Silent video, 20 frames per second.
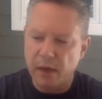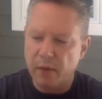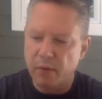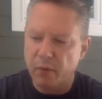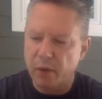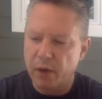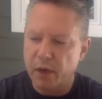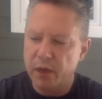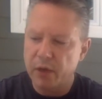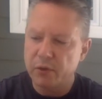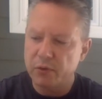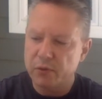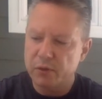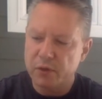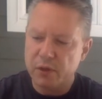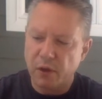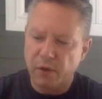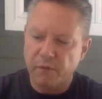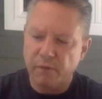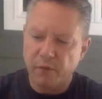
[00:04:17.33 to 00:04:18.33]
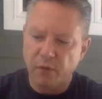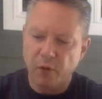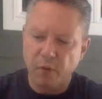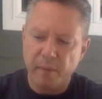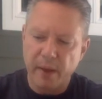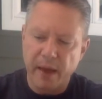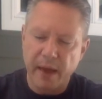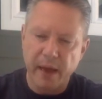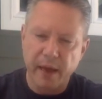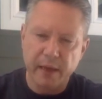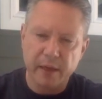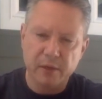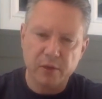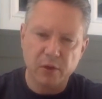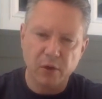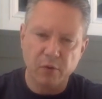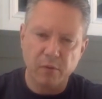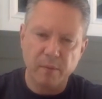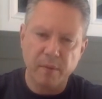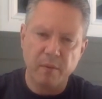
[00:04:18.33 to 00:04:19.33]
We're going to use the full bag.
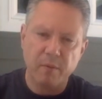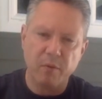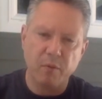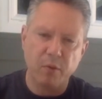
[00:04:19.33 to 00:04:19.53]
So remember,